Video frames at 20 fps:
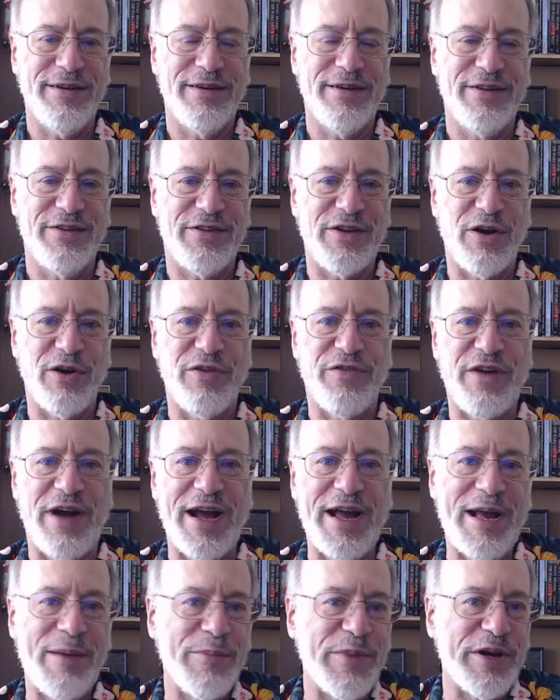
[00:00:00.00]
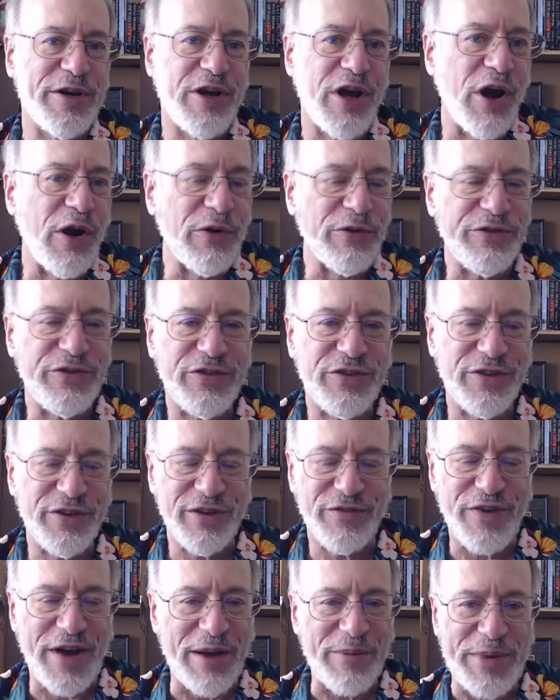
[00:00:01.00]
So if I am a ghost,
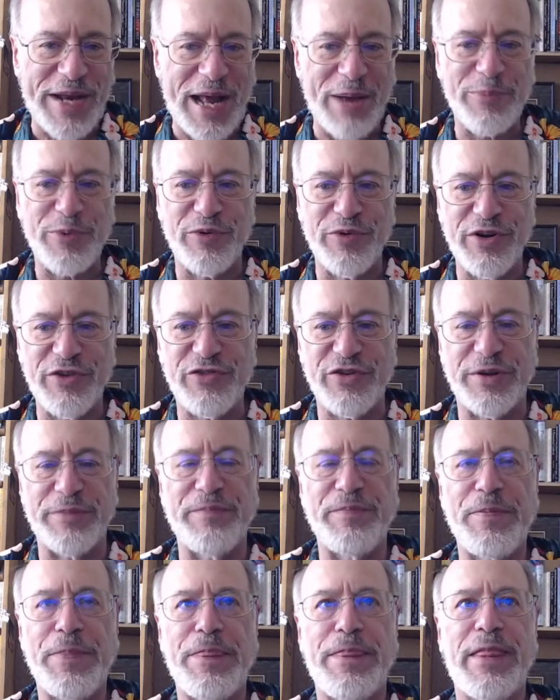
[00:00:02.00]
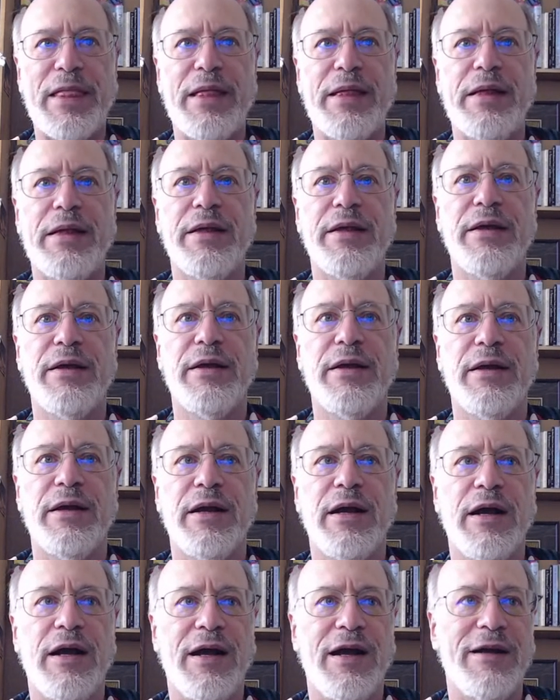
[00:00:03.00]
if I'm an apparition,
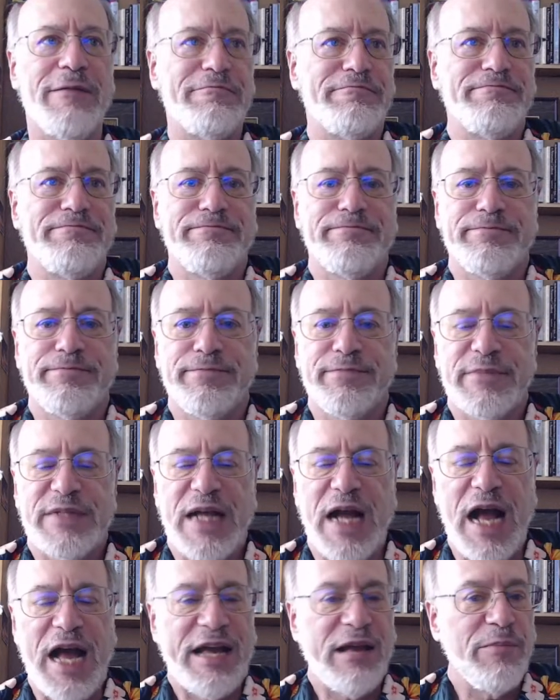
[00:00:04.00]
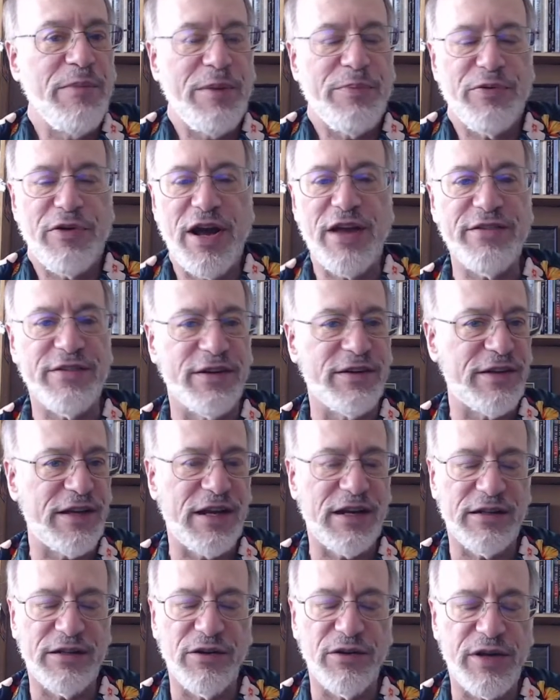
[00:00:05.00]
I can be present in
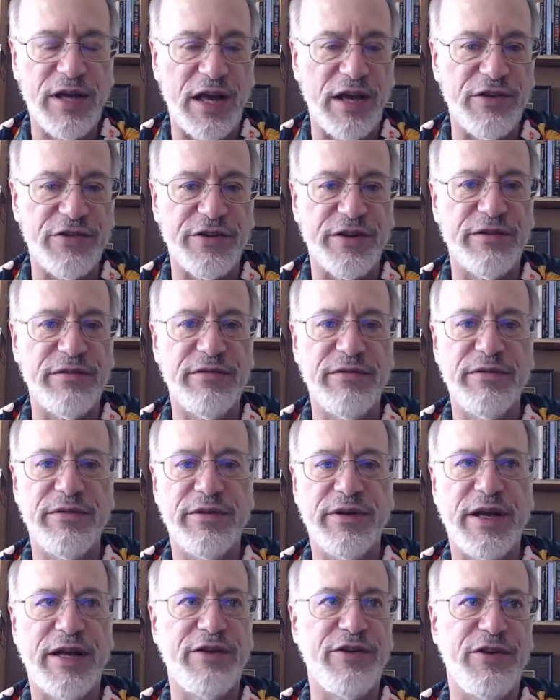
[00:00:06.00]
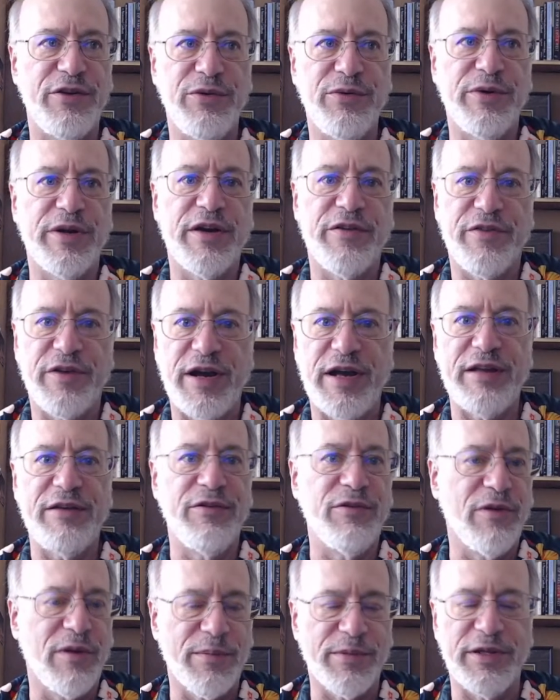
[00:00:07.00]
a location and do whatever I
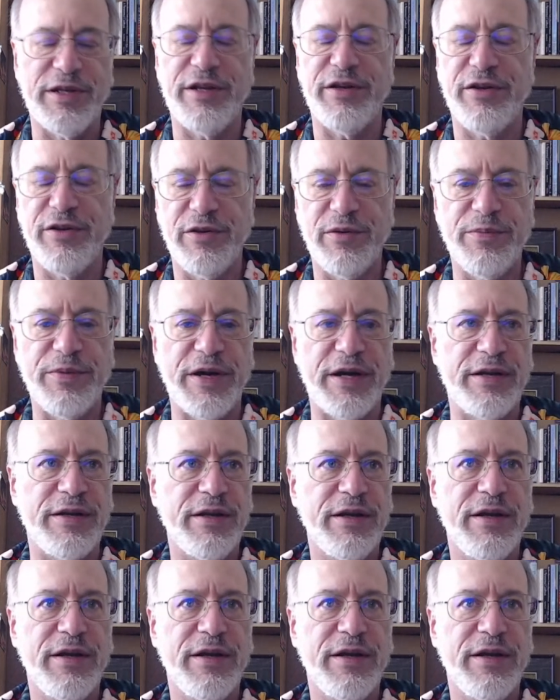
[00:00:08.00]
normally do, but